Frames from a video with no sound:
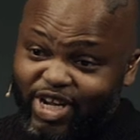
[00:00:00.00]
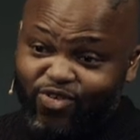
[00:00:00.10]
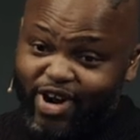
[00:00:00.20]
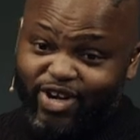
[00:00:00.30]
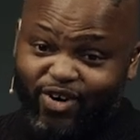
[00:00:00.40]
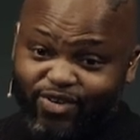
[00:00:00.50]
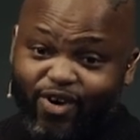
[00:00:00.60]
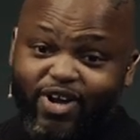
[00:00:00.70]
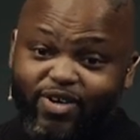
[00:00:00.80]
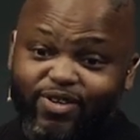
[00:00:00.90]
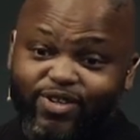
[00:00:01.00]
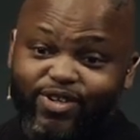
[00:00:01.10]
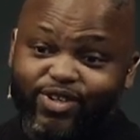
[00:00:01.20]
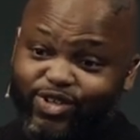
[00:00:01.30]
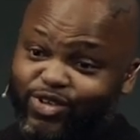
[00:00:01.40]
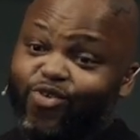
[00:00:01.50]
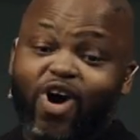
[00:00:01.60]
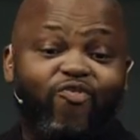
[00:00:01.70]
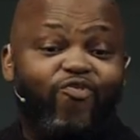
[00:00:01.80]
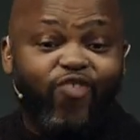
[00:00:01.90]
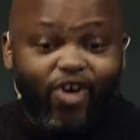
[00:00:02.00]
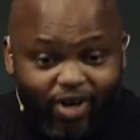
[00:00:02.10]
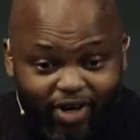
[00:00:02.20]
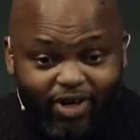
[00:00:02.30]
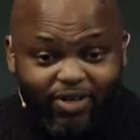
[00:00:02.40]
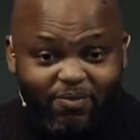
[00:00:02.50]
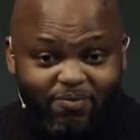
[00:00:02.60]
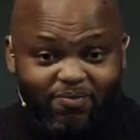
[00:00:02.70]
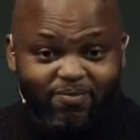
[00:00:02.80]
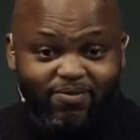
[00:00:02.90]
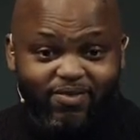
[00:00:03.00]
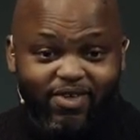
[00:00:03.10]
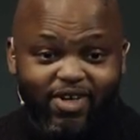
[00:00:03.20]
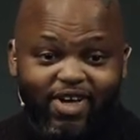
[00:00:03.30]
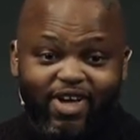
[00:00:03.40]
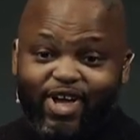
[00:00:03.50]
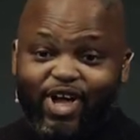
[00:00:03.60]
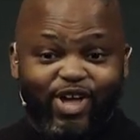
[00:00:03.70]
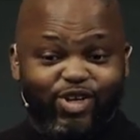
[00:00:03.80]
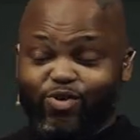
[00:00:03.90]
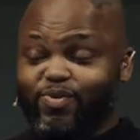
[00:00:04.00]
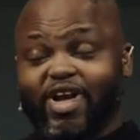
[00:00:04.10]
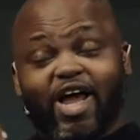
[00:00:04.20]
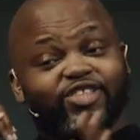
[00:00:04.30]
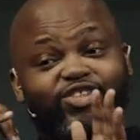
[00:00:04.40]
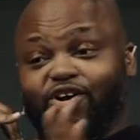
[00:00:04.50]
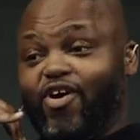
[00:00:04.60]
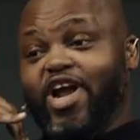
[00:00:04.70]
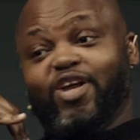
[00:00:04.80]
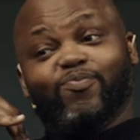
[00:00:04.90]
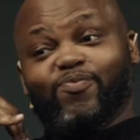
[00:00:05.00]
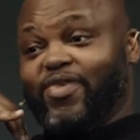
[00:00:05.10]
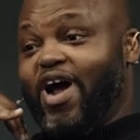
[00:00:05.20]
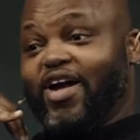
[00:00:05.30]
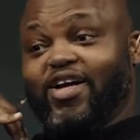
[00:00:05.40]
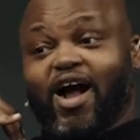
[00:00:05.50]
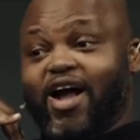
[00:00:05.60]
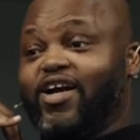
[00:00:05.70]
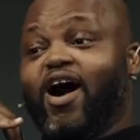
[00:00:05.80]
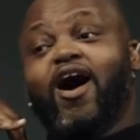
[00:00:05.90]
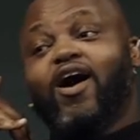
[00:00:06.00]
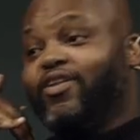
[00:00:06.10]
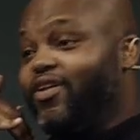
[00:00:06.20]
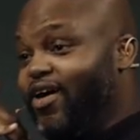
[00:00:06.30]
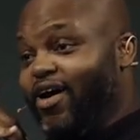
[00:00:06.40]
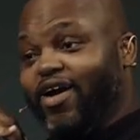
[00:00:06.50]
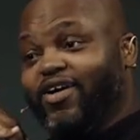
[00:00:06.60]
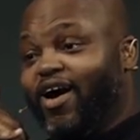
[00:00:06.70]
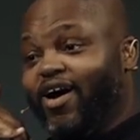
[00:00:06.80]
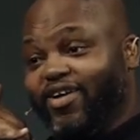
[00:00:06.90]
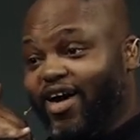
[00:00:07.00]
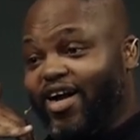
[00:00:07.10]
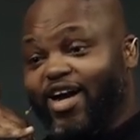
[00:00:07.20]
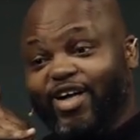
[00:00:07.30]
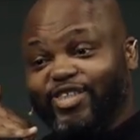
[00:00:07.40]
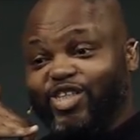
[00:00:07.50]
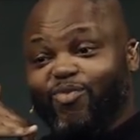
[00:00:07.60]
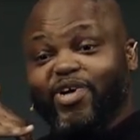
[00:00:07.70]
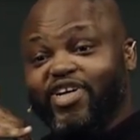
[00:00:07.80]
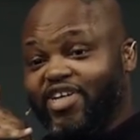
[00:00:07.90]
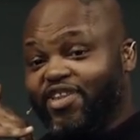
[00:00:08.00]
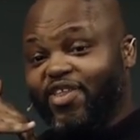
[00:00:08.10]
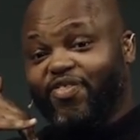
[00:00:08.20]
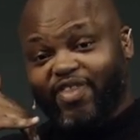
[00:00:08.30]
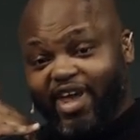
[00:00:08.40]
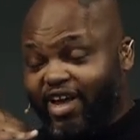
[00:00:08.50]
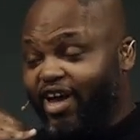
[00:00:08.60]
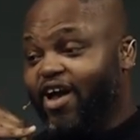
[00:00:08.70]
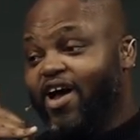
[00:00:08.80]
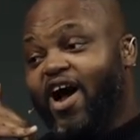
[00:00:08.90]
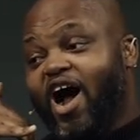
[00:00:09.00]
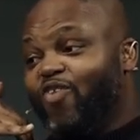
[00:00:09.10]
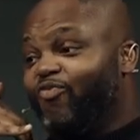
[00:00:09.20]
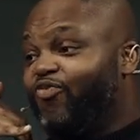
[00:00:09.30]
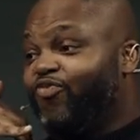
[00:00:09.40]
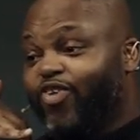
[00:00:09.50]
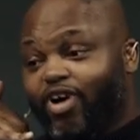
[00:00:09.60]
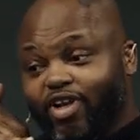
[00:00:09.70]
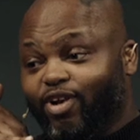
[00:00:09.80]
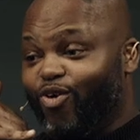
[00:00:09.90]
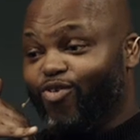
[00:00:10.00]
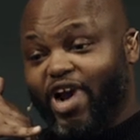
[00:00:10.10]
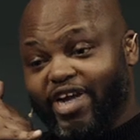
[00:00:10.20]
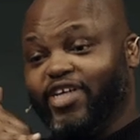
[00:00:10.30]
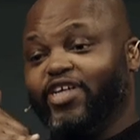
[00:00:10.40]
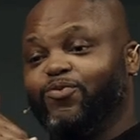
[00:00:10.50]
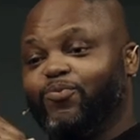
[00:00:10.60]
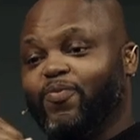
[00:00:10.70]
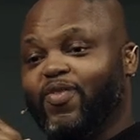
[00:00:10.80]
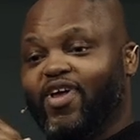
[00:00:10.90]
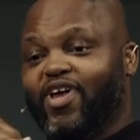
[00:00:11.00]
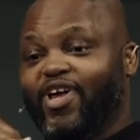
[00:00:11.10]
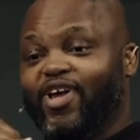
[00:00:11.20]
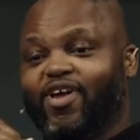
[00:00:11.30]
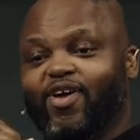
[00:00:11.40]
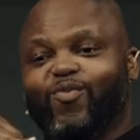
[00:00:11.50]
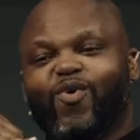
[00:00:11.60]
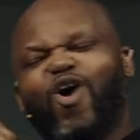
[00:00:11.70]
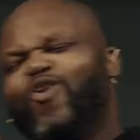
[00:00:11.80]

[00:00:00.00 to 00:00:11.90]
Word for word: great or not, you are full. You'll be like, sorry, I, I can't, I can't, I can't stomach another thing. I'm full already. Oh,